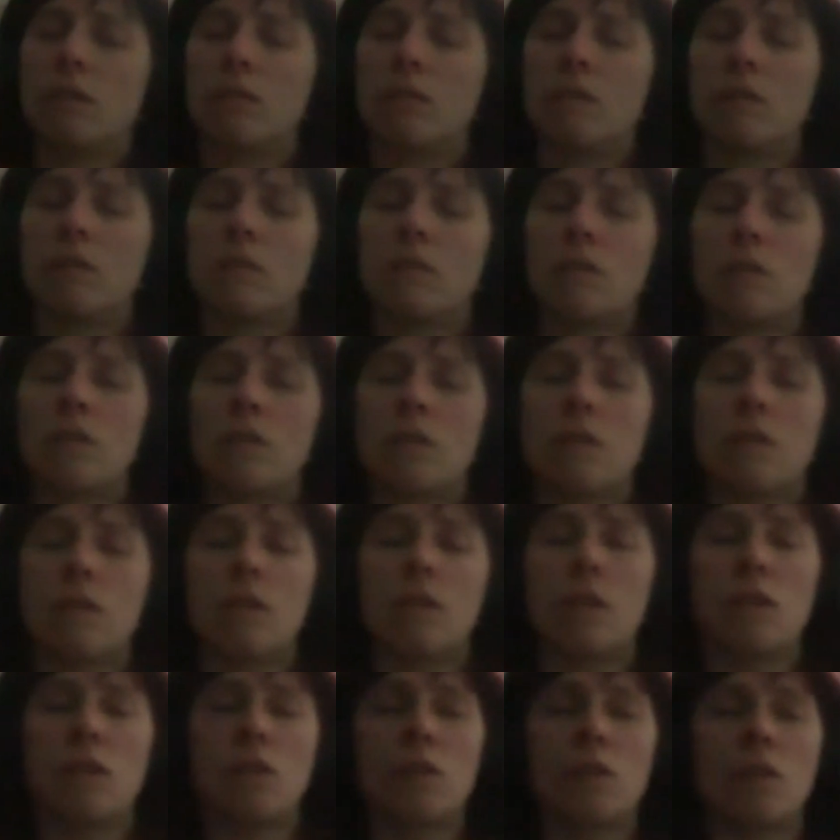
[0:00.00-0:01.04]
he's not
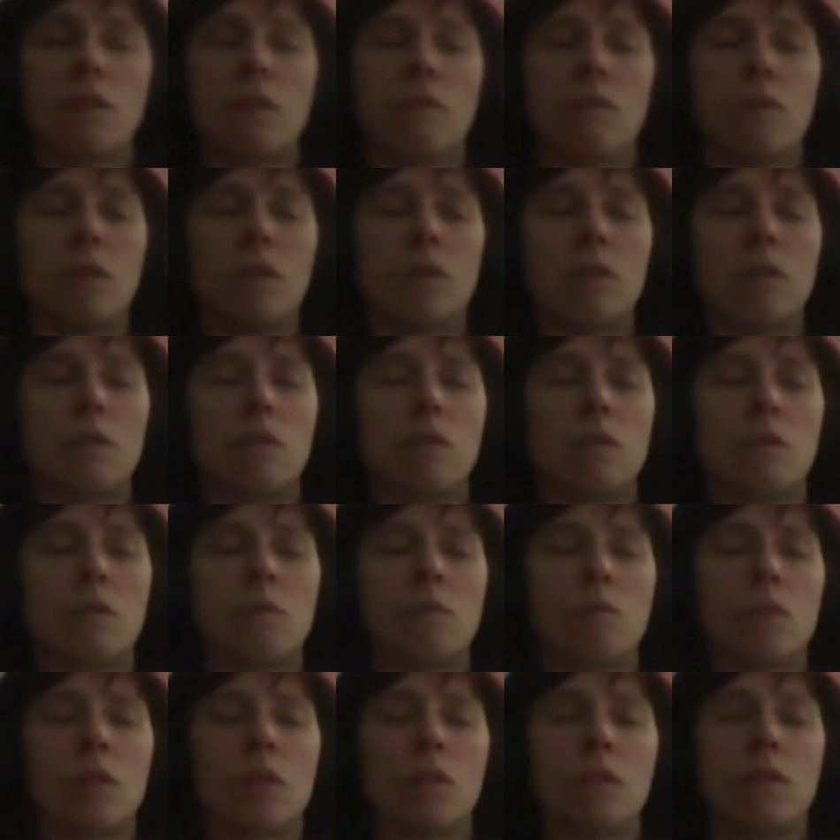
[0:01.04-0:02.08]
like significant in
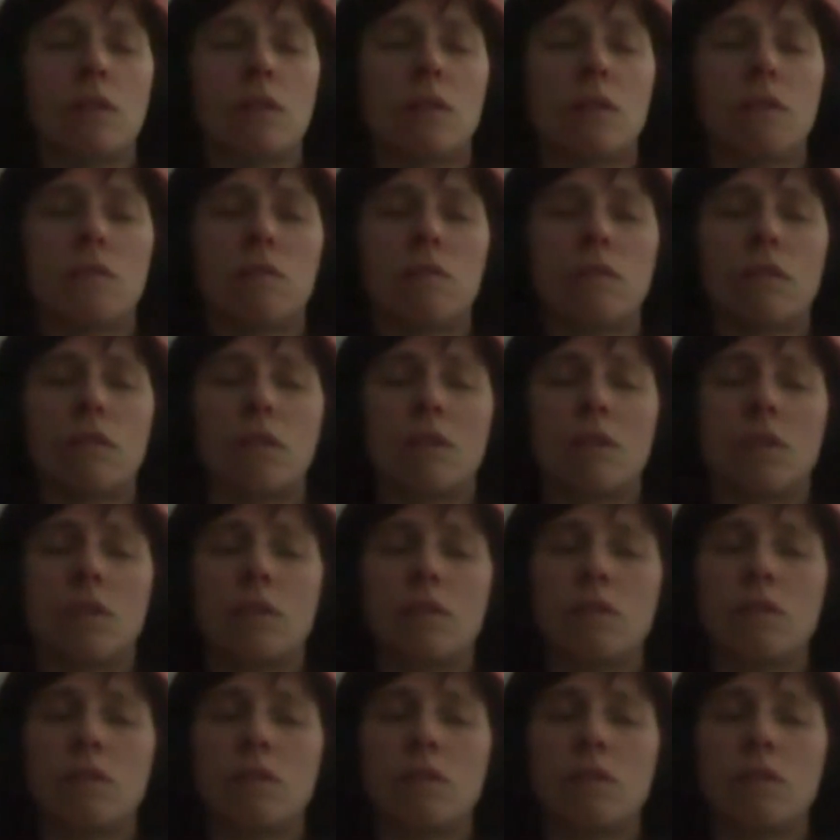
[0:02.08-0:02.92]
my life, I guess.